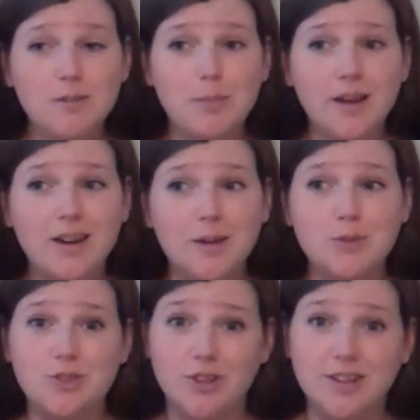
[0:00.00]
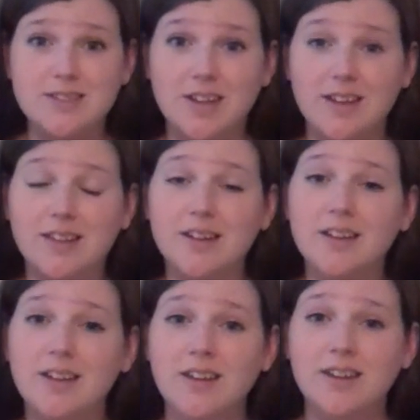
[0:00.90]
but I'm sure it's like
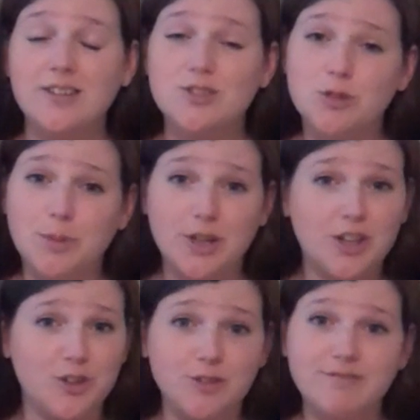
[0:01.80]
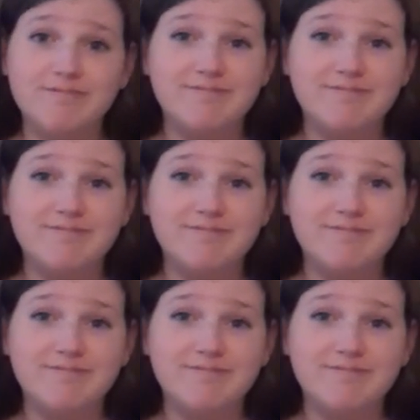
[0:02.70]
super cute.